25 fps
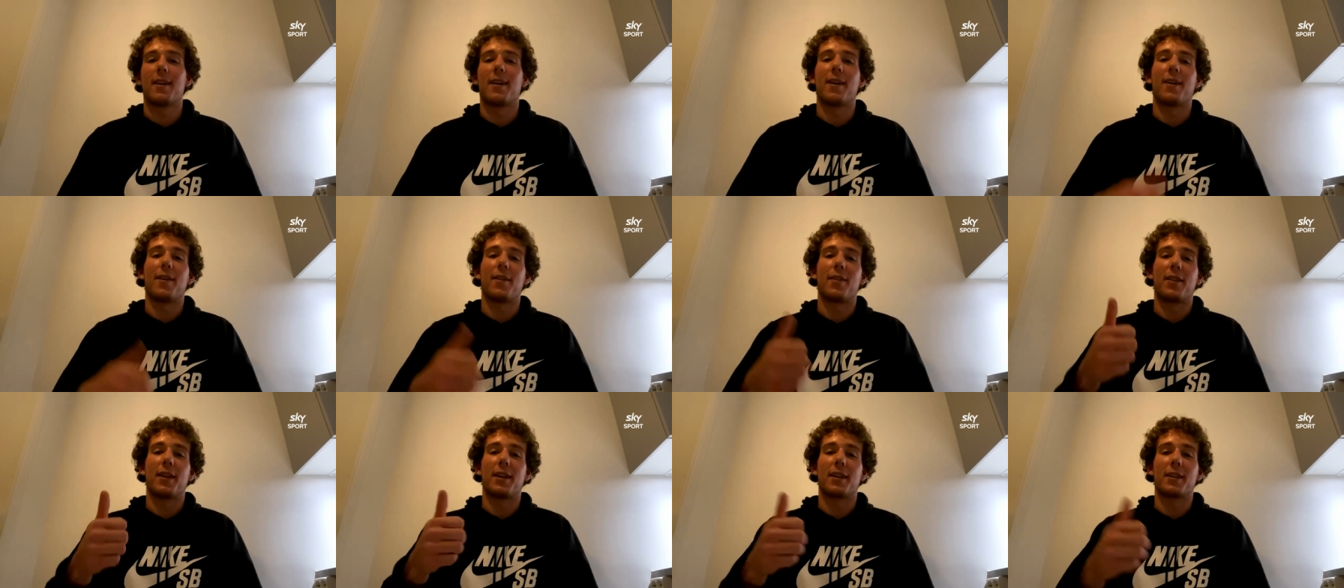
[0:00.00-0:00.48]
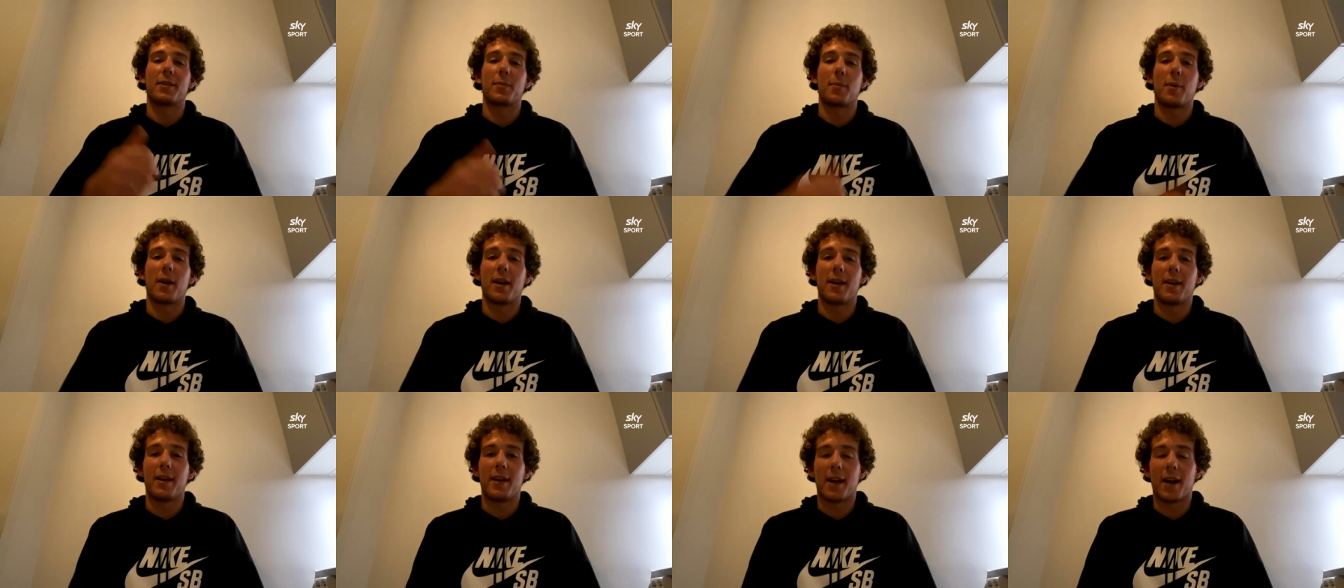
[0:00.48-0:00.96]
Uh, thanks,
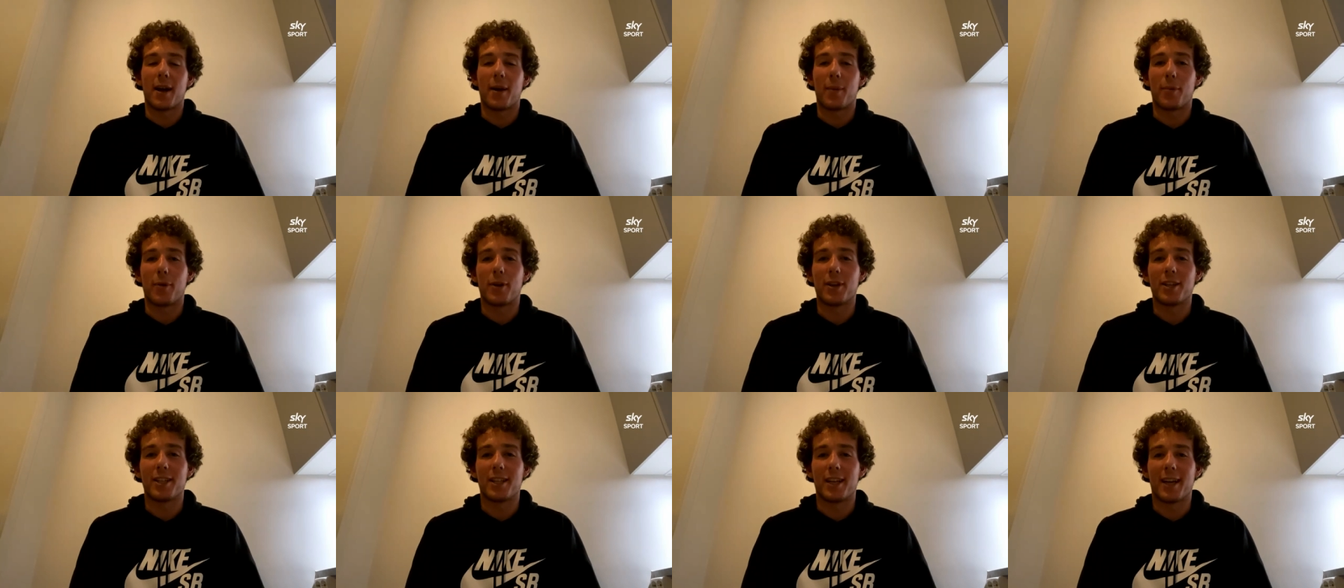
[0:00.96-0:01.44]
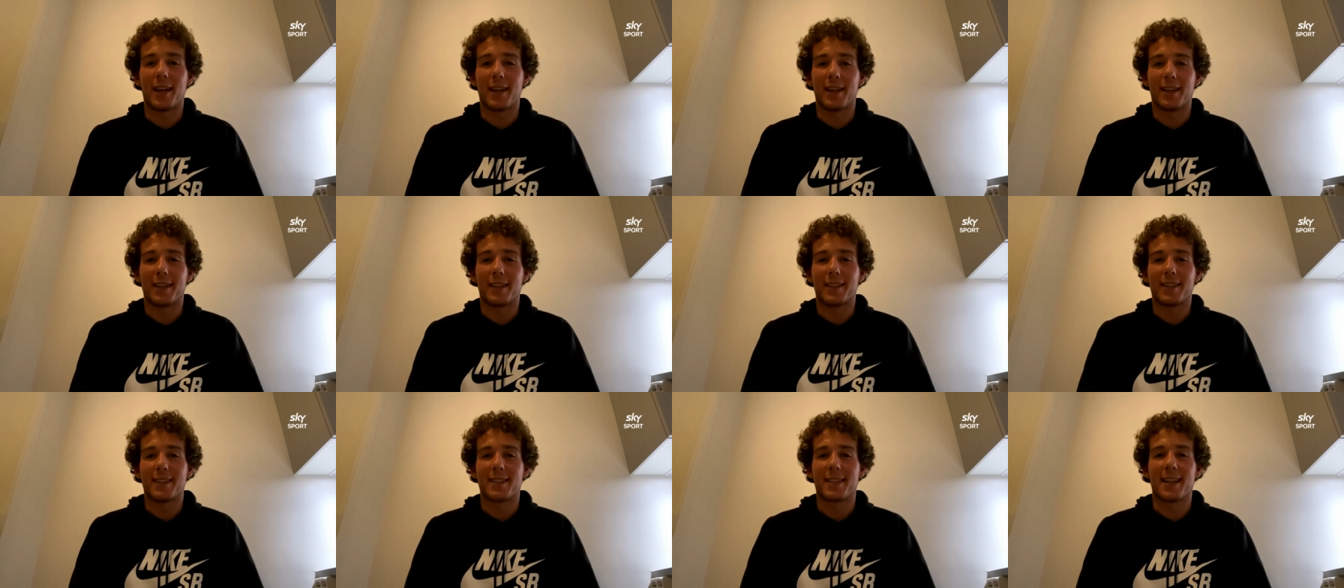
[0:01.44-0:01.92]
mate. Yeah, appreciate
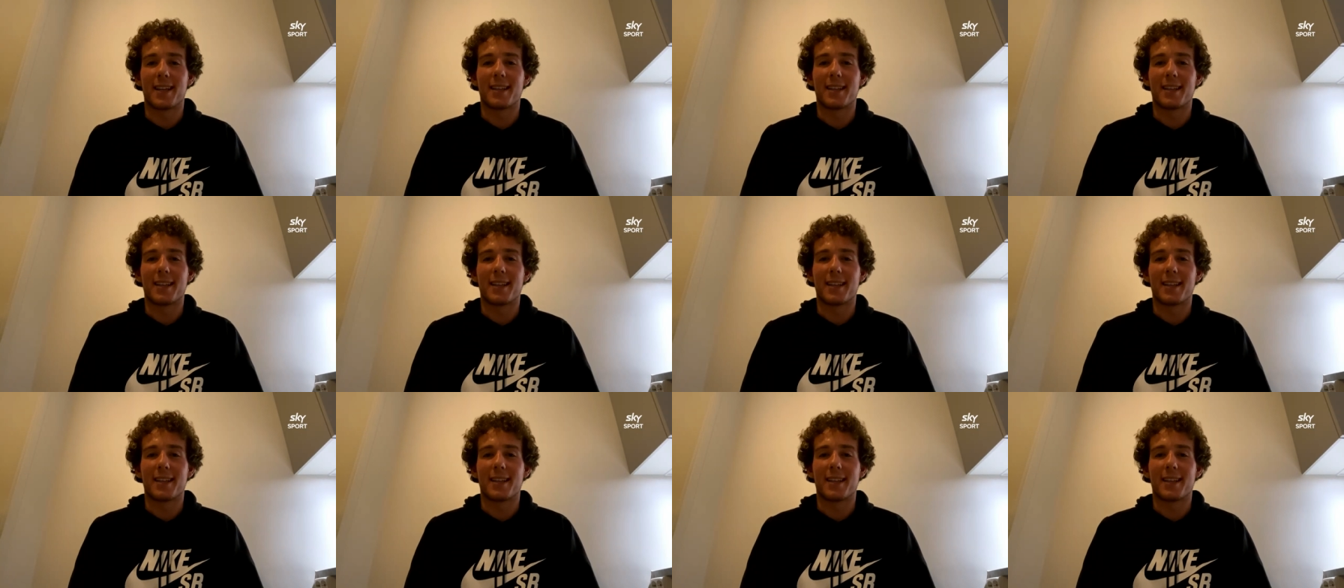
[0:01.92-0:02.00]
it.